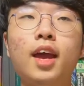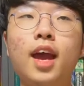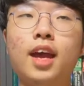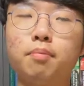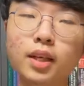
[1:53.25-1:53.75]

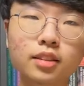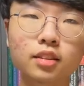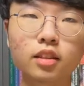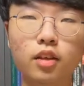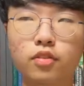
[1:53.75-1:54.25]
And
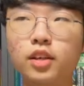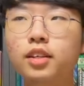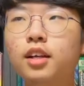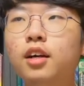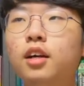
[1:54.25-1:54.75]
basically,
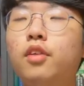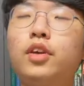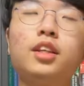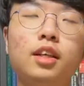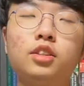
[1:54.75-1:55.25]
Athena,
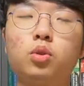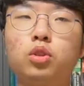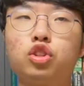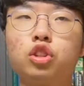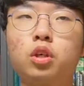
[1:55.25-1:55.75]
Athena sort
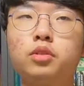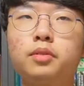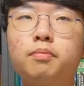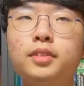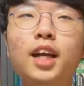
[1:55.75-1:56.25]
of just goes,
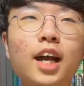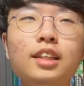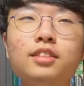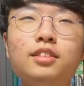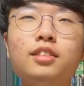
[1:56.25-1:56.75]

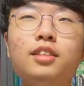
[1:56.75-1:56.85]
guys,